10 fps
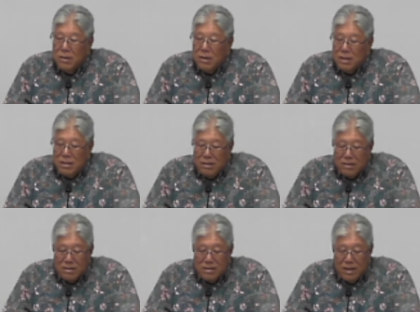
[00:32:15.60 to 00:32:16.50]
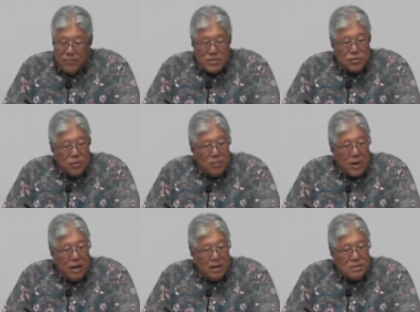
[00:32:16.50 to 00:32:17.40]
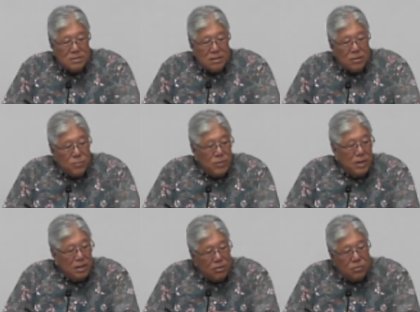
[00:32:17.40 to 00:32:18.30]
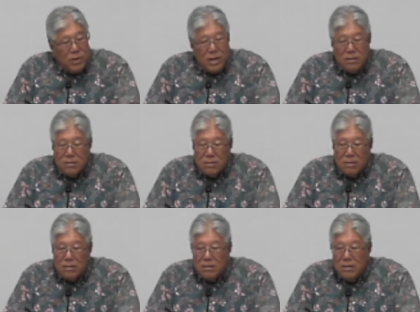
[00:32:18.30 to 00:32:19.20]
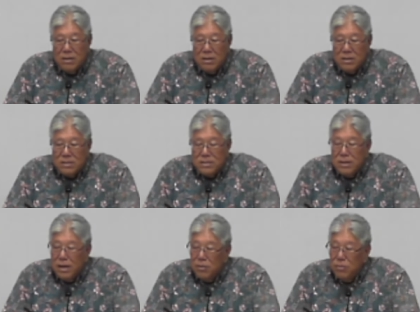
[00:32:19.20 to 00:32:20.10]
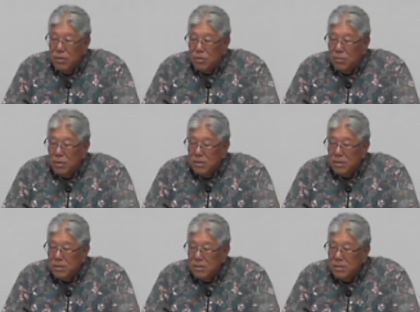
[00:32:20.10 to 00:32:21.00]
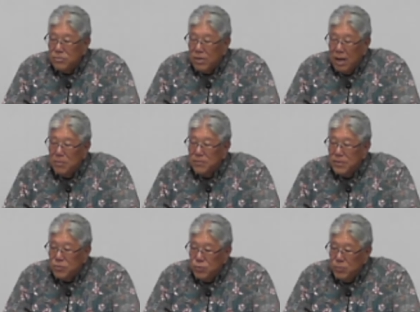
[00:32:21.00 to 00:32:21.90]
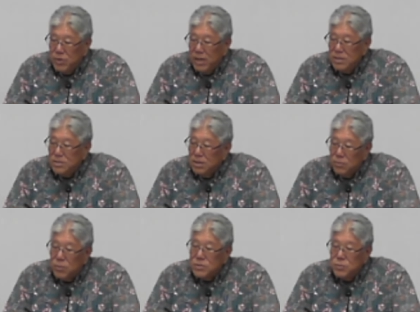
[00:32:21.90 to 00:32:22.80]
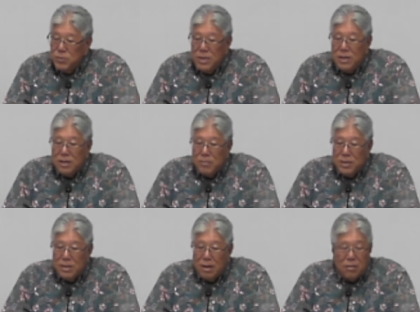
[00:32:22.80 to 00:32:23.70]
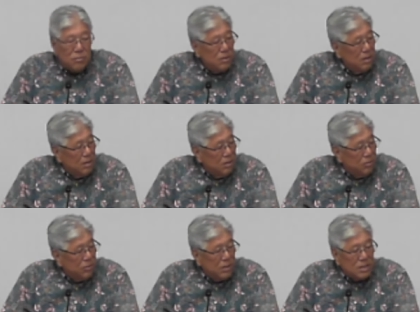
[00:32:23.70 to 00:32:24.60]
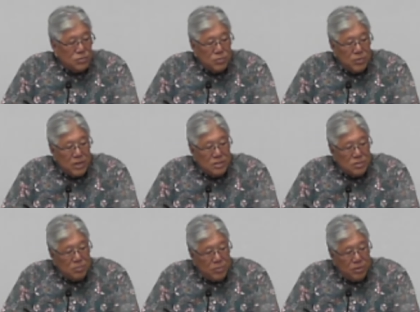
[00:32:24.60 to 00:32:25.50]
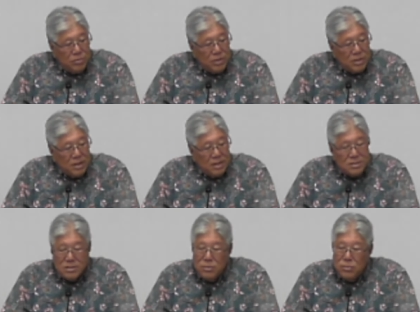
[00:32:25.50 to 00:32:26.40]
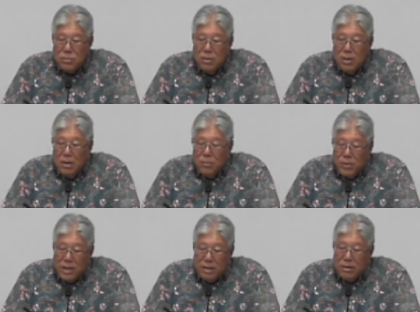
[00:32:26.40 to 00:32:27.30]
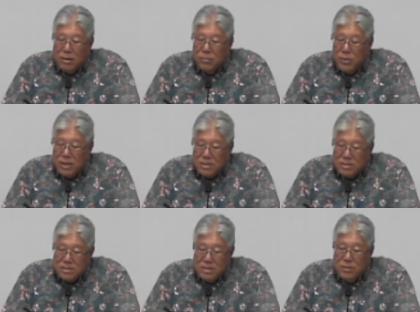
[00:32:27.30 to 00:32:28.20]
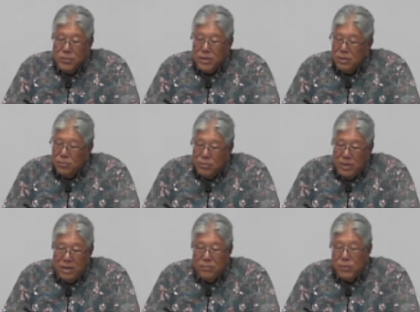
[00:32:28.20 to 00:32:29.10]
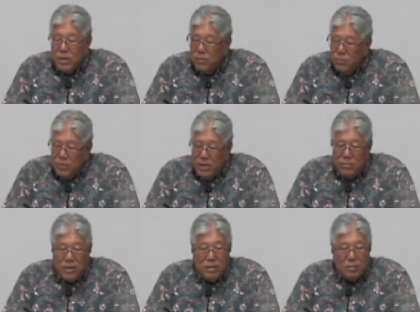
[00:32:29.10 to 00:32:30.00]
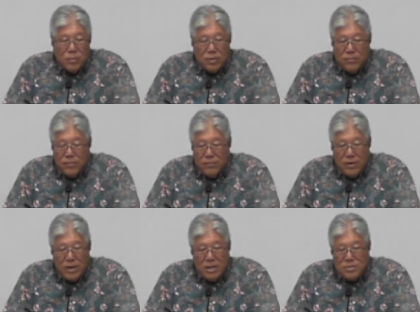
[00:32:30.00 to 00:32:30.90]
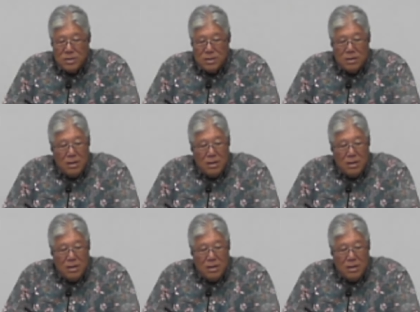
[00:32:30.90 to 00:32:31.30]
I think uh, David Jeremiah has done a really great uh, scenario on the, the time of the tribulation and what's really coming down during the tribulation period, guys. And you know, we can uh, we can see, we can read, we can reread the book of Revelation,